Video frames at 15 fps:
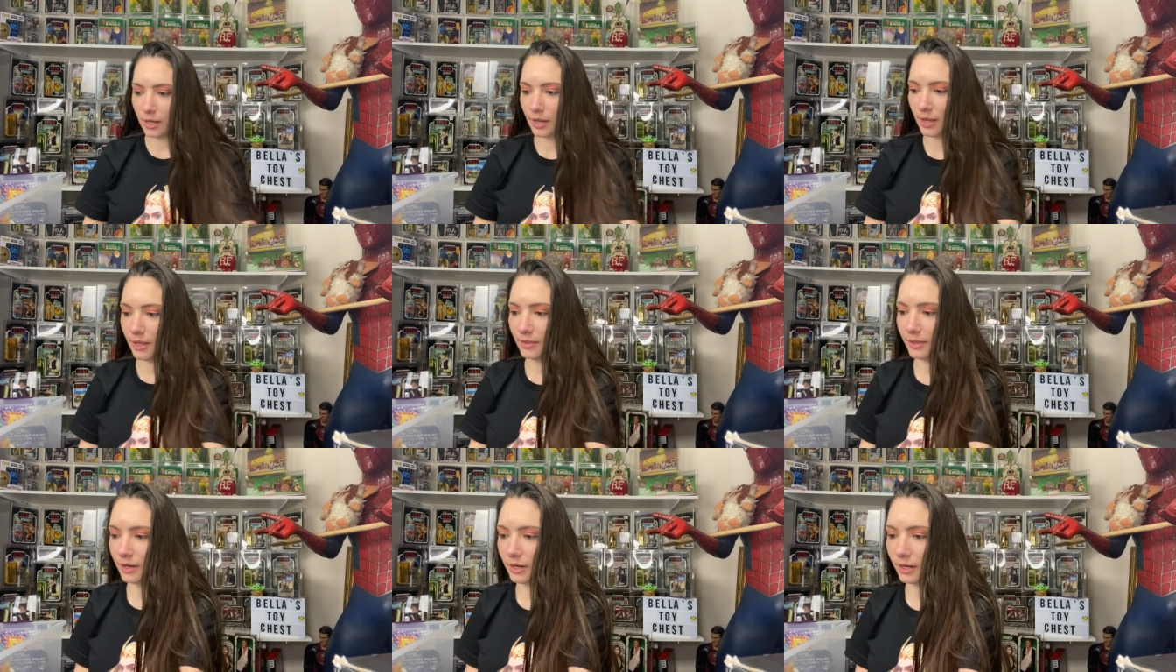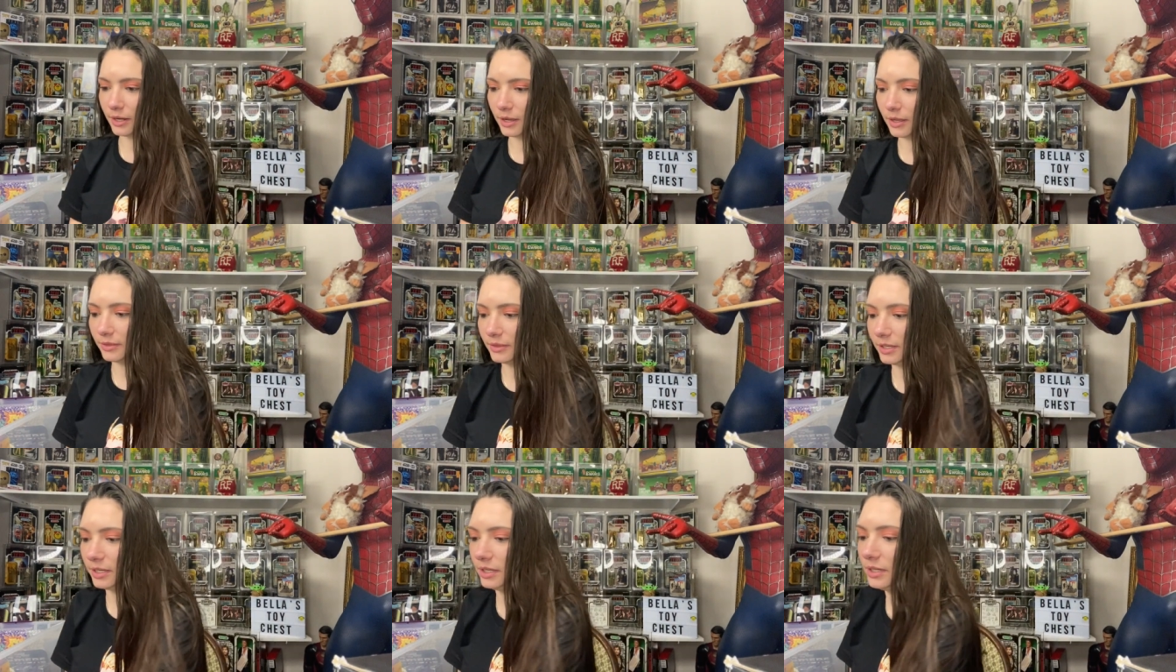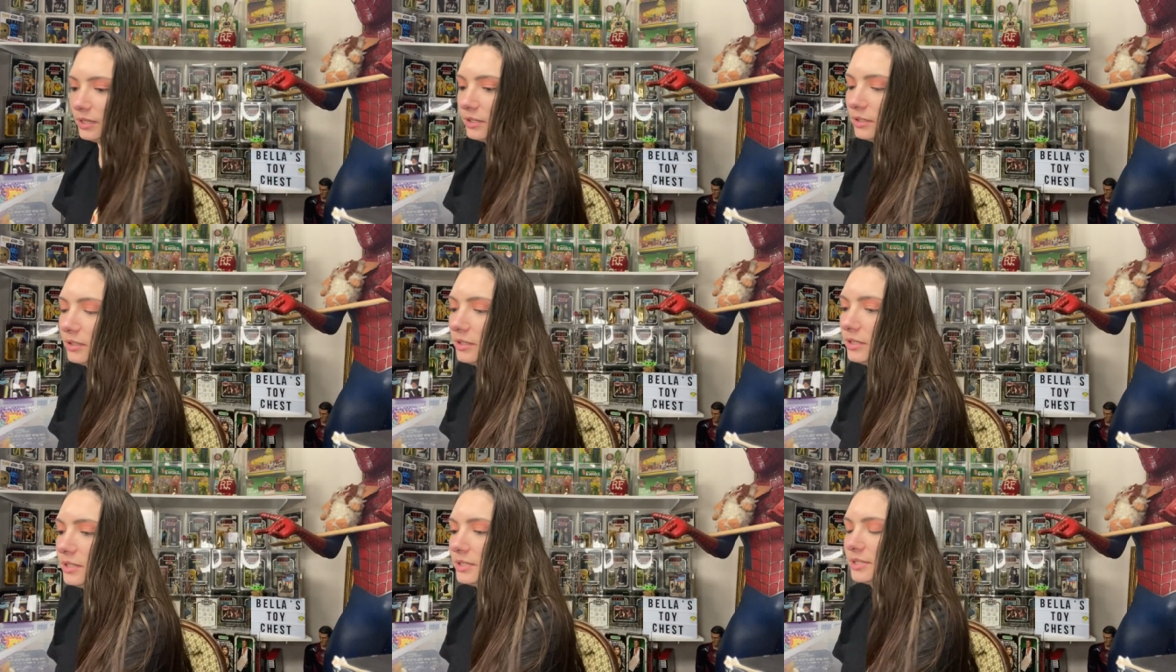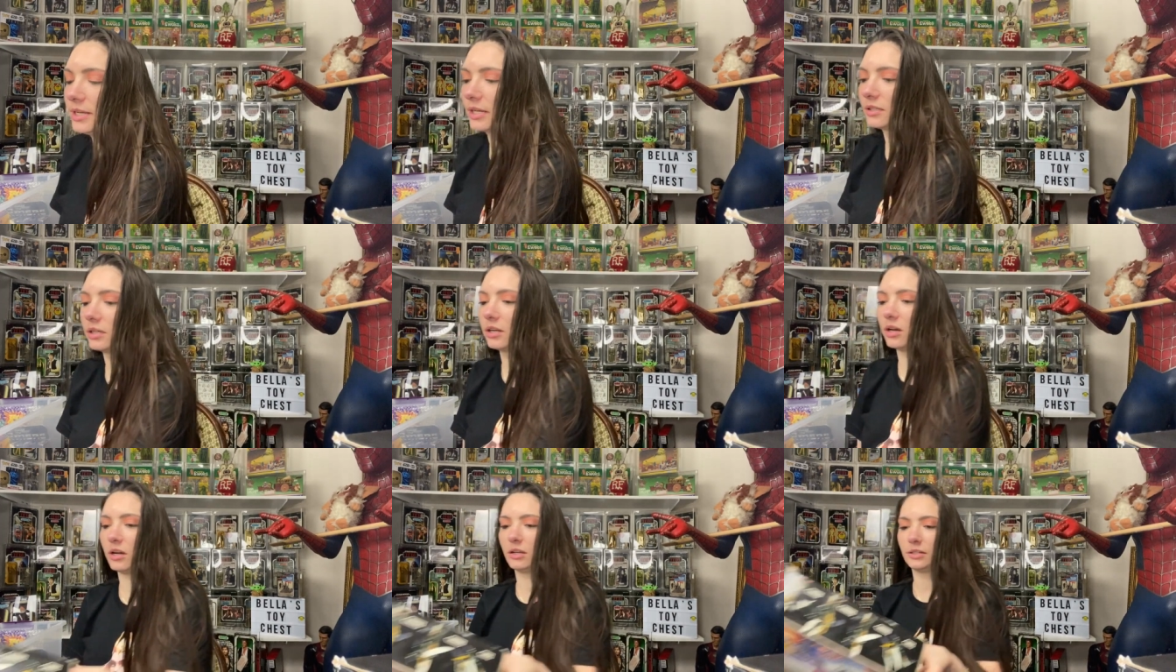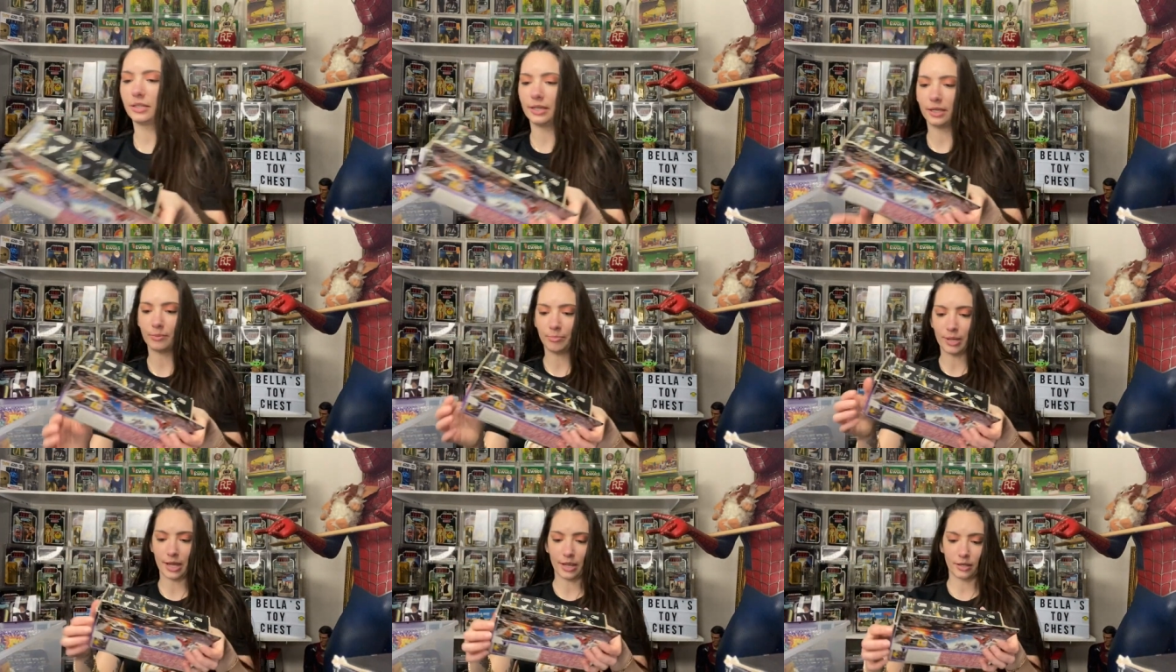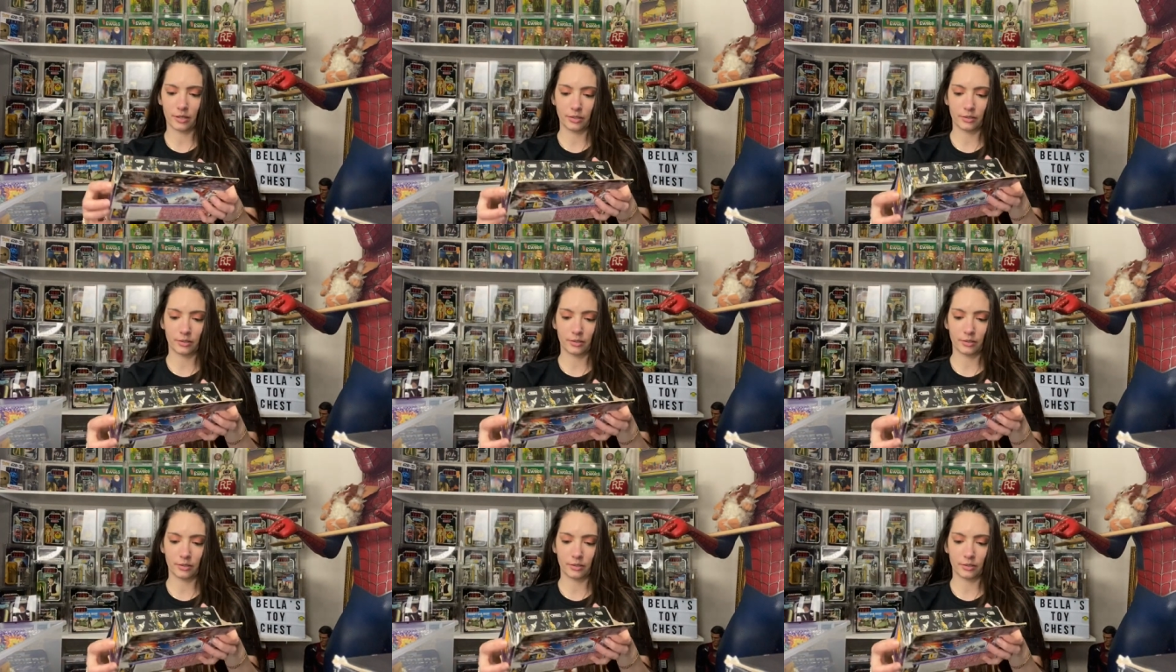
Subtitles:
And then I got the Insecticon Kickback.